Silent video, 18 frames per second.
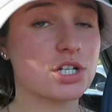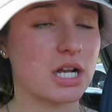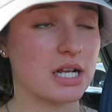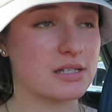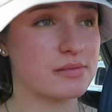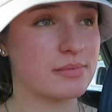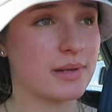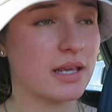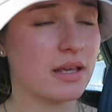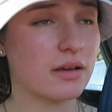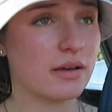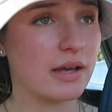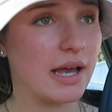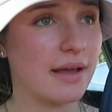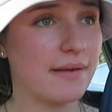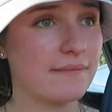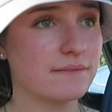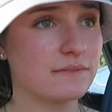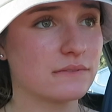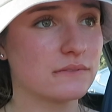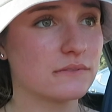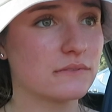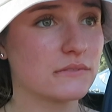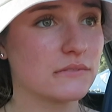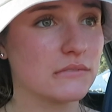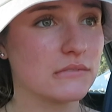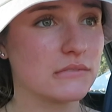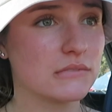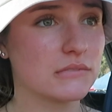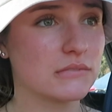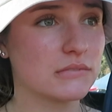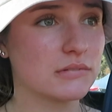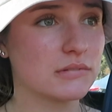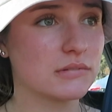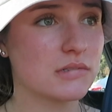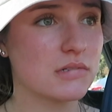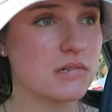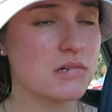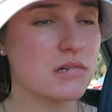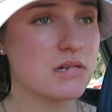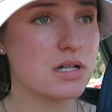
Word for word: Trust me. Okay?